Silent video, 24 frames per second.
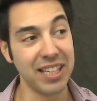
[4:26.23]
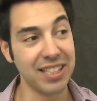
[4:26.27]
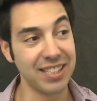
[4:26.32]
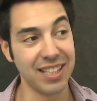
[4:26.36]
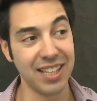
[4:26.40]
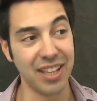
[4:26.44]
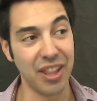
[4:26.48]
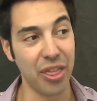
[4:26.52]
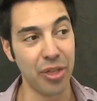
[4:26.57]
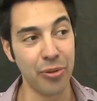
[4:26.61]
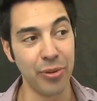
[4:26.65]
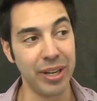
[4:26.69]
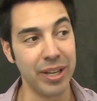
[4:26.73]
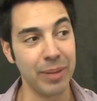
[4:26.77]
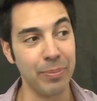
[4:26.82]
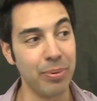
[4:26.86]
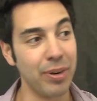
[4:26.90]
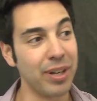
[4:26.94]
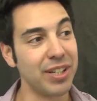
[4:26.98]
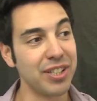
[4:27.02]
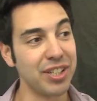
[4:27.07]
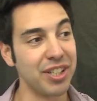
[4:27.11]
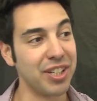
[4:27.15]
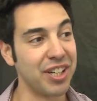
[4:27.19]
in the 3D
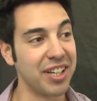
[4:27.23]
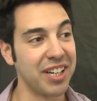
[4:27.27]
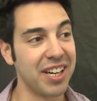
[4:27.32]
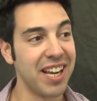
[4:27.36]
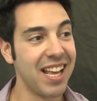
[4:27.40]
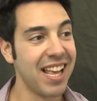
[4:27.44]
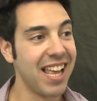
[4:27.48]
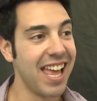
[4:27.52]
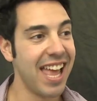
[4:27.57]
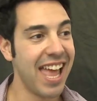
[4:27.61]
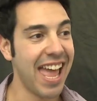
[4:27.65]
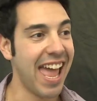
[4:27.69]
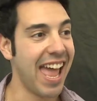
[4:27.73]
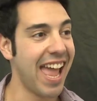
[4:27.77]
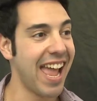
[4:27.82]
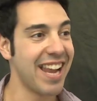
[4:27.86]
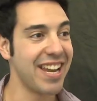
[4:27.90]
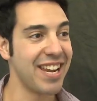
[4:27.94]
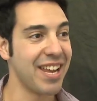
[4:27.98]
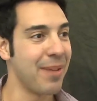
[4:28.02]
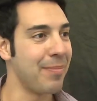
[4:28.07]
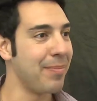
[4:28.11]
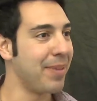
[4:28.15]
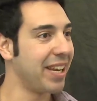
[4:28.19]
printer
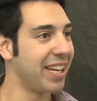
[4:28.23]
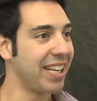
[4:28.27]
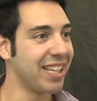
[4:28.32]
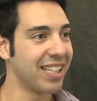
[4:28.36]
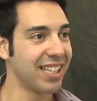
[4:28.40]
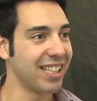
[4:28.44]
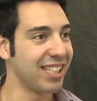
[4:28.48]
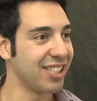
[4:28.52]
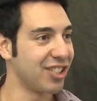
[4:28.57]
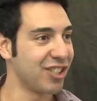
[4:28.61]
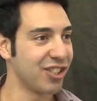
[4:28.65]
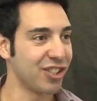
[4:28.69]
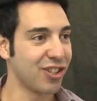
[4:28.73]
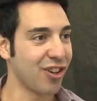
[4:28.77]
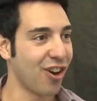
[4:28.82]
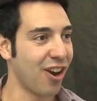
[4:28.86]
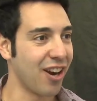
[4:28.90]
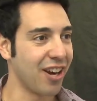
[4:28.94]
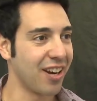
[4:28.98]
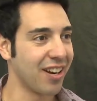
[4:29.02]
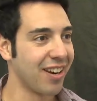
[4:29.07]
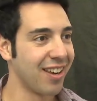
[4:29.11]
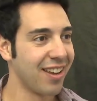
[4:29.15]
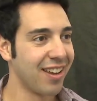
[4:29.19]
and immediately just
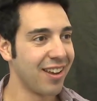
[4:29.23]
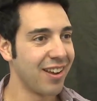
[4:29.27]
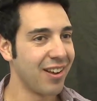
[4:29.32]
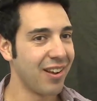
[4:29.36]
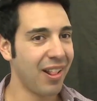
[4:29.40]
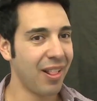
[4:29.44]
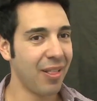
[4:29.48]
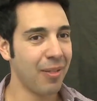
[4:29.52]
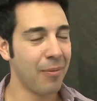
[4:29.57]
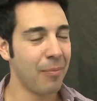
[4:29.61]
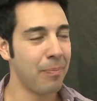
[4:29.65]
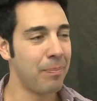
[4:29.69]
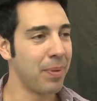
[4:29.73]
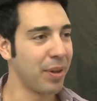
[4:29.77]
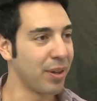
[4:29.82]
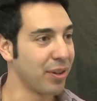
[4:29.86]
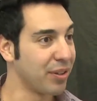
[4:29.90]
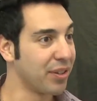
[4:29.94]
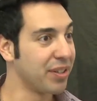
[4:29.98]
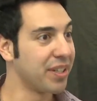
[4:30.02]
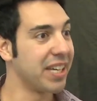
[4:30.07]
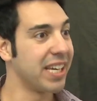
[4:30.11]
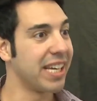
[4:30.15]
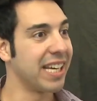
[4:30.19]
start
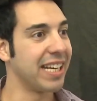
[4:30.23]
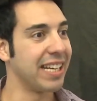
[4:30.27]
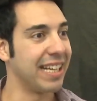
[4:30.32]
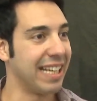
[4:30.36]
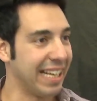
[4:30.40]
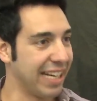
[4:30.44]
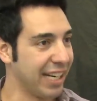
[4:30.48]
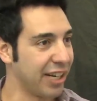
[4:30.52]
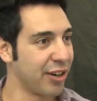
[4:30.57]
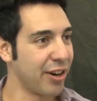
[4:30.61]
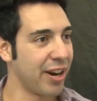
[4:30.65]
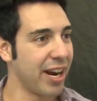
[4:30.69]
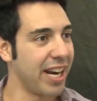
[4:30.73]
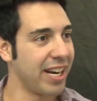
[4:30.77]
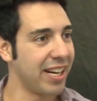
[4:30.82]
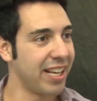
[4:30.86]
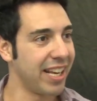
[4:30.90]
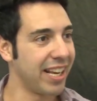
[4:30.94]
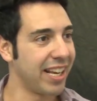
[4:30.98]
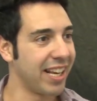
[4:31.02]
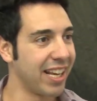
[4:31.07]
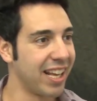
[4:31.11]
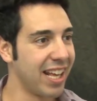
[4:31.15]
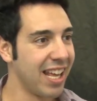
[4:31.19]
building and
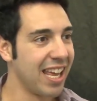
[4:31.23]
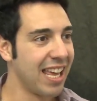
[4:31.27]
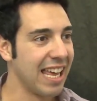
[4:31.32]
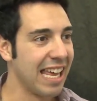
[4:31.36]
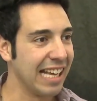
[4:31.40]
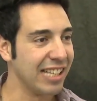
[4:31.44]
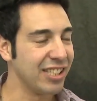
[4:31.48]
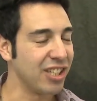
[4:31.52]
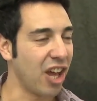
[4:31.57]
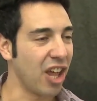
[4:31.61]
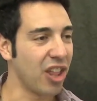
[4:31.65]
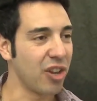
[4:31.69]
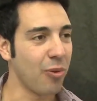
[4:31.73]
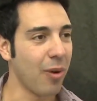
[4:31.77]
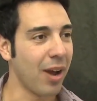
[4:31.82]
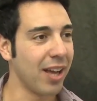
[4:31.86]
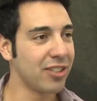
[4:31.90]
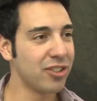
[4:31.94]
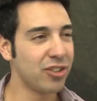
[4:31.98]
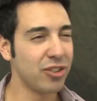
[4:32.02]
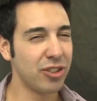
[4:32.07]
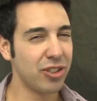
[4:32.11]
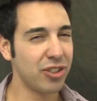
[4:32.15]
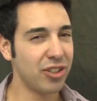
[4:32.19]
iterating, because
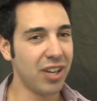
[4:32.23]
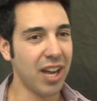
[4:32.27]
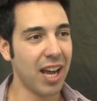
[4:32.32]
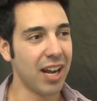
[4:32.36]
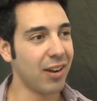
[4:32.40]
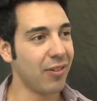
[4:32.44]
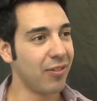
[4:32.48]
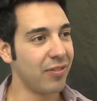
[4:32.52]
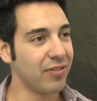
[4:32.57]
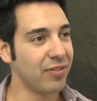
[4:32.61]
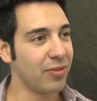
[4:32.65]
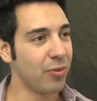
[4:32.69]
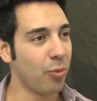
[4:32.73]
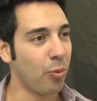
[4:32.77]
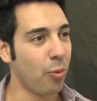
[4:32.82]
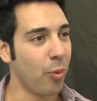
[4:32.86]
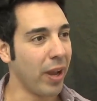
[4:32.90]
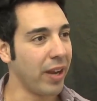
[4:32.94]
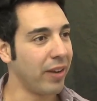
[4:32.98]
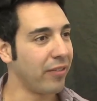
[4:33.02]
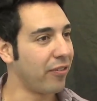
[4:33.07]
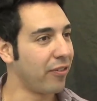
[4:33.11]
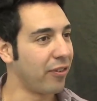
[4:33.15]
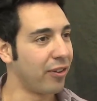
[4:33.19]
otherwise you kind of
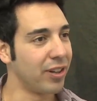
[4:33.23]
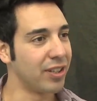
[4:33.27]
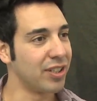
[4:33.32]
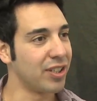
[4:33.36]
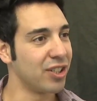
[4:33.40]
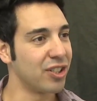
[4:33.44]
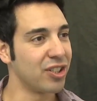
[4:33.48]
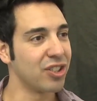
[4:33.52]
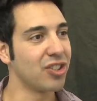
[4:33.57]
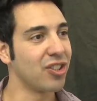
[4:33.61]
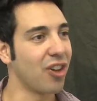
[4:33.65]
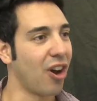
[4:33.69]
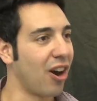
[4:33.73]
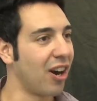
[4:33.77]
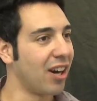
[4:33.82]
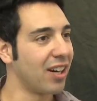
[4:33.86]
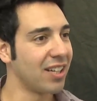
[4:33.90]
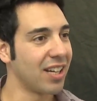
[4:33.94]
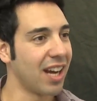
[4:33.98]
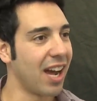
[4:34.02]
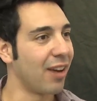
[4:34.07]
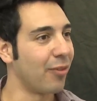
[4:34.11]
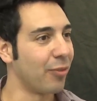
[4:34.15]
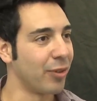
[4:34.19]
wait for it to
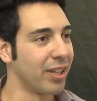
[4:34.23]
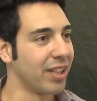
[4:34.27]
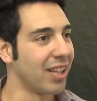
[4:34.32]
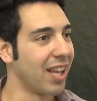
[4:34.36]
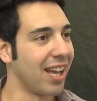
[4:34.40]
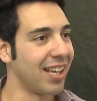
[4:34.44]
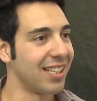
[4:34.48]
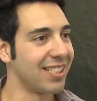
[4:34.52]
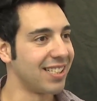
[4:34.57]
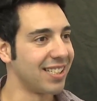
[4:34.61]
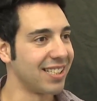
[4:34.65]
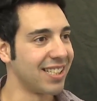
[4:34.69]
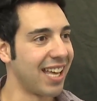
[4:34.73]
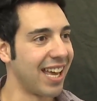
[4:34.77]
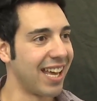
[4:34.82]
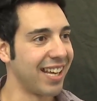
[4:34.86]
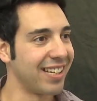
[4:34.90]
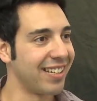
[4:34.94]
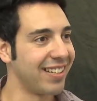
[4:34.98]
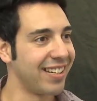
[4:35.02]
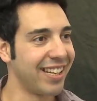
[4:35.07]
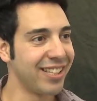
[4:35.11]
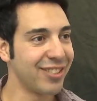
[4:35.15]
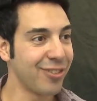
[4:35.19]
start, not realizing
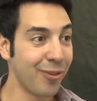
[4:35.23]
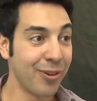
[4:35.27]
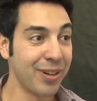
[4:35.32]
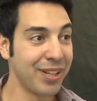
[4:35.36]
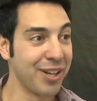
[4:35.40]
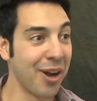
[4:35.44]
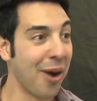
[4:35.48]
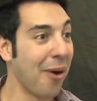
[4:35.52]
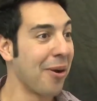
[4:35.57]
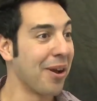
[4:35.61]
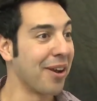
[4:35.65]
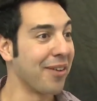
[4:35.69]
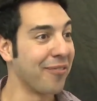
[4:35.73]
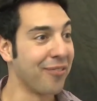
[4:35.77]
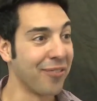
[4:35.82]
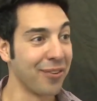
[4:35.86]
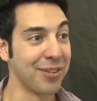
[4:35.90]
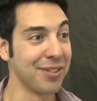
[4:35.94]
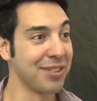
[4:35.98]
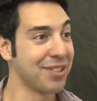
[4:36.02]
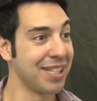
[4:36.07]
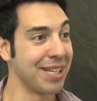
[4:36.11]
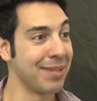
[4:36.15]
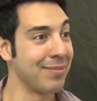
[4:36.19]
that it's already going
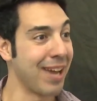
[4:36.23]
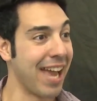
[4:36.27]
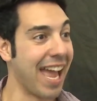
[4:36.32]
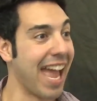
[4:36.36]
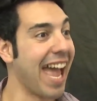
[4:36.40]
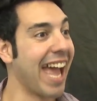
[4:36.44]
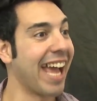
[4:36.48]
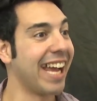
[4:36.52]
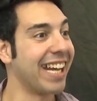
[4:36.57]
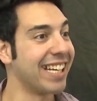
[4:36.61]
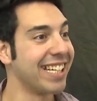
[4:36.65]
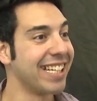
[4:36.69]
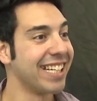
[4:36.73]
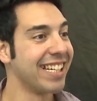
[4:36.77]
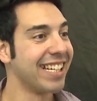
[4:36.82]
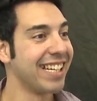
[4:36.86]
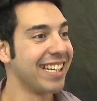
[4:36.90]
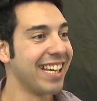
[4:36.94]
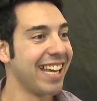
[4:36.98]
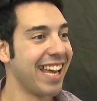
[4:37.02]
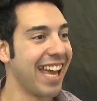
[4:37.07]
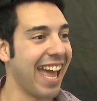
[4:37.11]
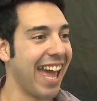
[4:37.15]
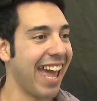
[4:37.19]
full steam ahead.
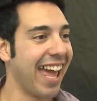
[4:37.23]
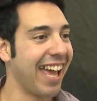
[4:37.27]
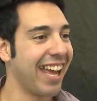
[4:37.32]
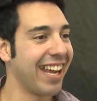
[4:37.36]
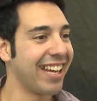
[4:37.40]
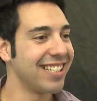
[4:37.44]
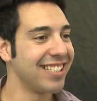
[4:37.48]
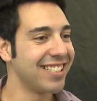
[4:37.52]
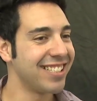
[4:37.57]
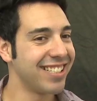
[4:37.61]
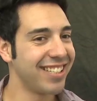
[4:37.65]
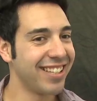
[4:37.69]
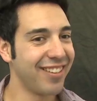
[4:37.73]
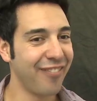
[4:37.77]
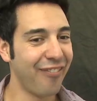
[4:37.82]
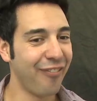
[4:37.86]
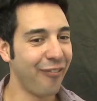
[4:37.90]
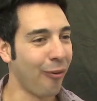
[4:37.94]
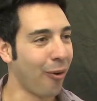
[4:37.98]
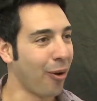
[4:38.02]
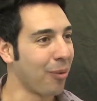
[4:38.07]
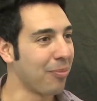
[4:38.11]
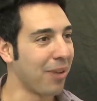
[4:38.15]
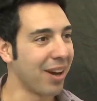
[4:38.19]
And
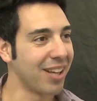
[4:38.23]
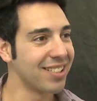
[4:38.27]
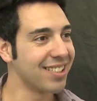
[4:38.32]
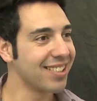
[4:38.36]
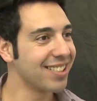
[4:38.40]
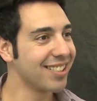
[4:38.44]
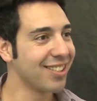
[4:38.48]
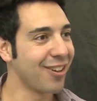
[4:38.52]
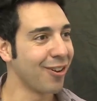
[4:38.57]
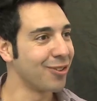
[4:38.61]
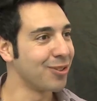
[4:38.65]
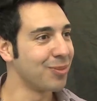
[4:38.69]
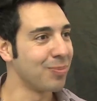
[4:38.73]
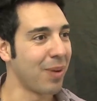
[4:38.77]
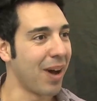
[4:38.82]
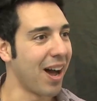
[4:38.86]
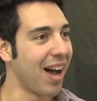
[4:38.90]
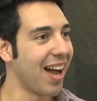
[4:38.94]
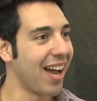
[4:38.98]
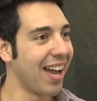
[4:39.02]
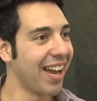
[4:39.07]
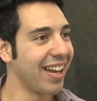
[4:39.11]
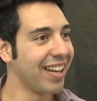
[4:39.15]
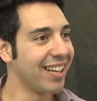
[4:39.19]
4 months goes
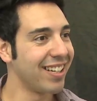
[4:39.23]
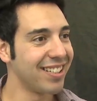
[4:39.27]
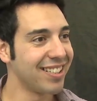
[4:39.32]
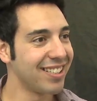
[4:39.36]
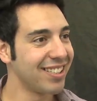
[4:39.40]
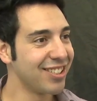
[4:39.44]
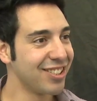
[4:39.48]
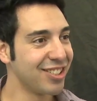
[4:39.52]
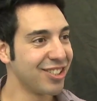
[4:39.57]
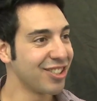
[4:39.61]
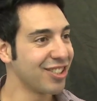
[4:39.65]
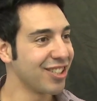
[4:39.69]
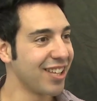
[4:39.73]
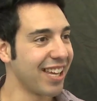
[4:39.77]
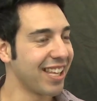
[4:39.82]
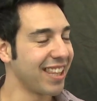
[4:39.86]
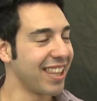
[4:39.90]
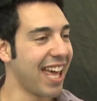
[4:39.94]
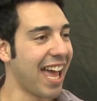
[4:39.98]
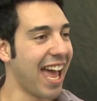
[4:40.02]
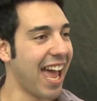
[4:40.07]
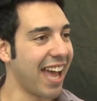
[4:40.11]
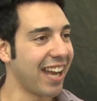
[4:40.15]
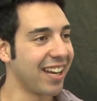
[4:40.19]
by just like
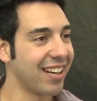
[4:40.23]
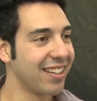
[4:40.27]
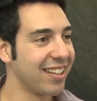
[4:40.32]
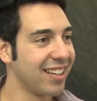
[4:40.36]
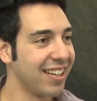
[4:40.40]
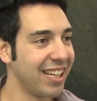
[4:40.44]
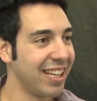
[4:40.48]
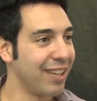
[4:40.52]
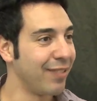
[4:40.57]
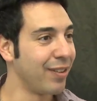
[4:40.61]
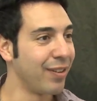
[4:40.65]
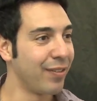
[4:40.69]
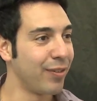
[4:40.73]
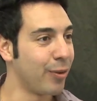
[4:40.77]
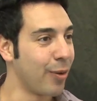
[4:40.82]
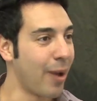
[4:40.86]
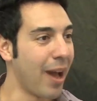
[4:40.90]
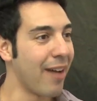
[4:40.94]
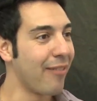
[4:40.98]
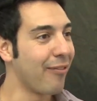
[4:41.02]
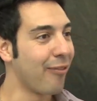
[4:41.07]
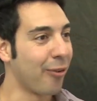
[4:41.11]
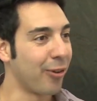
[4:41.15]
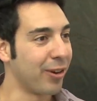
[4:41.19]
that, even if you
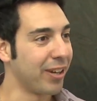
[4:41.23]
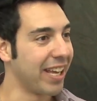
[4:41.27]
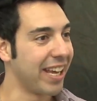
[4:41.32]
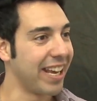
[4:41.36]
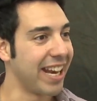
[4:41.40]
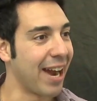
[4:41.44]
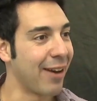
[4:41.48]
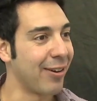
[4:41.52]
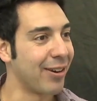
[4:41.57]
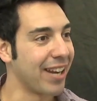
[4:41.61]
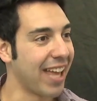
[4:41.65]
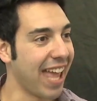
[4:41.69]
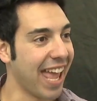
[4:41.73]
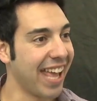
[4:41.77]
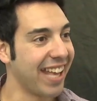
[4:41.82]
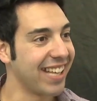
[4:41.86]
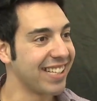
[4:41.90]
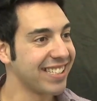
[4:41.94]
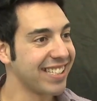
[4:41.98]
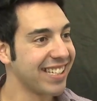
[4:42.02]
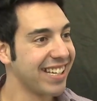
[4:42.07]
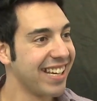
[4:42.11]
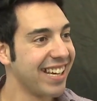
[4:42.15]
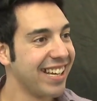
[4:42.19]
have 48-hour
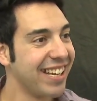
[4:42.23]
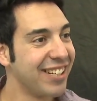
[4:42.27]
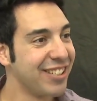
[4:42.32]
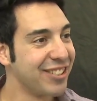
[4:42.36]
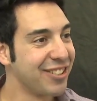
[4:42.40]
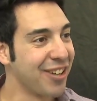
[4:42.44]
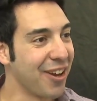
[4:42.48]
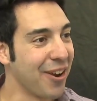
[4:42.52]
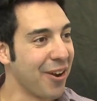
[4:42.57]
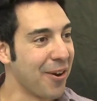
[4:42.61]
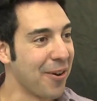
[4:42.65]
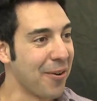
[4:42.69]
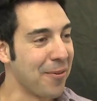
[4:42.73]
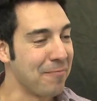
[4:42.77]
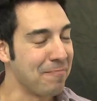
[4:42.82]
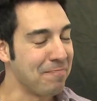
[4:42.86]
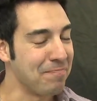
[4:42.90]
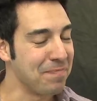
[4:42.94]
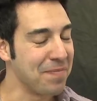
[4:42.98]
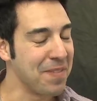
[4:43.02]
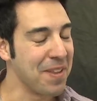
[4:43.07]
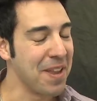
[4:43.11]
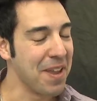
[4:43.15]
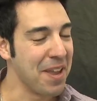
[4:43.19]
days. So
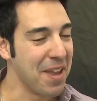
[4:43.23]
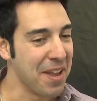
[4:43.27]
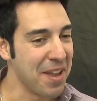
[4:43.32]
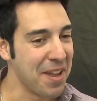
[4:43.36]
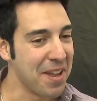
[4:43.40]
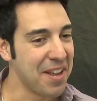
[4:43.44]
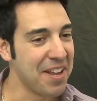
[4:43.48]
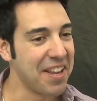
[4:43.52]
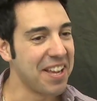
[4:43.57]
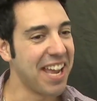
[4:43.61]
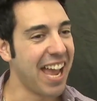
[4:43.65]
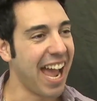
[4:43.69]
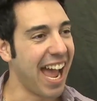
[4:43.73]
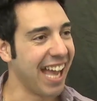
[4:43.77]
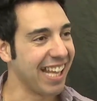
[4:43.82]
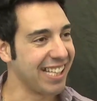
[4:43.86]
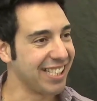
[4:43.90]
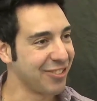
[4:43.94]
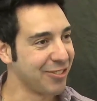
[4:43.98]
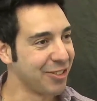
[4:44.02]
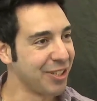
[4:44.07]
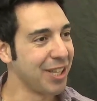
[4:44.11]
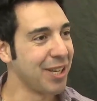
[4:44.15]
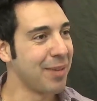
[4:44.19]
yeah,
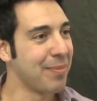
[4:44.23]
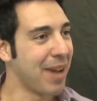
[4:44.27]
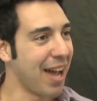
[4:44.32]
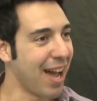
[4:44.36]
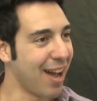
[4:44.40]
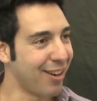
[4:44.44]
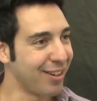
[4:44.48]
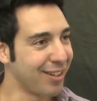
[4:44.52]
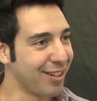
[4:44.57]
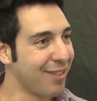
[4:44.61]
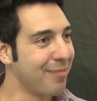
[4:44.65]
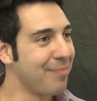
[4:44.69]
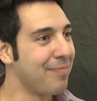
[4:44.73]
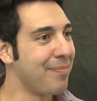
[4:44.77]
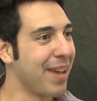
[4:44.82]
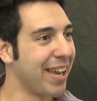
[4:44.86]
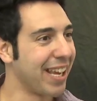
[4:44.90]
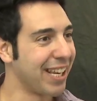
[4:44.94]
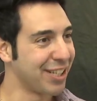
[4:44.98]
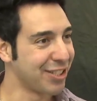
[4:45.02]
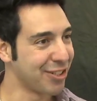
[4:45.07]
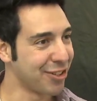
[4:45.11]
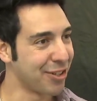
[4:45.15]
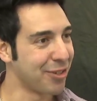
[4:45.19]
it's really about
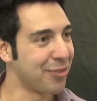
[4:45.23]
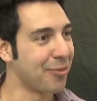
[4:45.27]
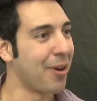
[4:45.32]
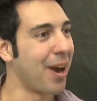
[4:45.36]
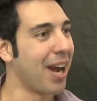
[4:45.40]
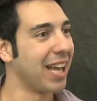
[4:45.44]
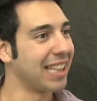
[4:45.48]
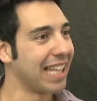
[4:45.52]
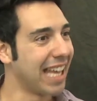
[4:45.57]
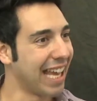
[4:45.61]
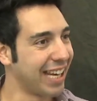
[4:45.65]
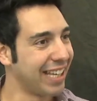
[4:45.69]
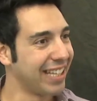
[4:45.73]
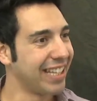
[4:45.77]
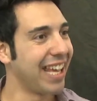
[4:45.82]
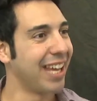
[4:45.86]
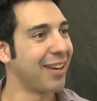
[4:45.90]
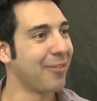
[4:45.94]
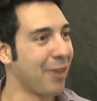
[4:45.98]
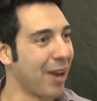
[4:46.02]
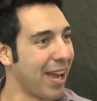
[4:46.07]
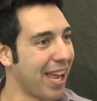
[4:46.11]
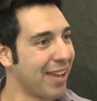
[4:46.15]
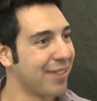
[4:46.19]
making sure to ride
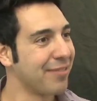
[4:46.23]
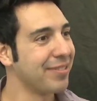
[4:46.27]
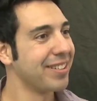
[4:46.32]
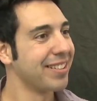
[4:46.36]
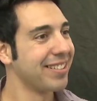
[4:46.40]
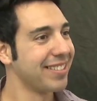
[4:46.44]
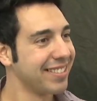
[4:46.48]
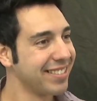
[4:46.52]
that wave.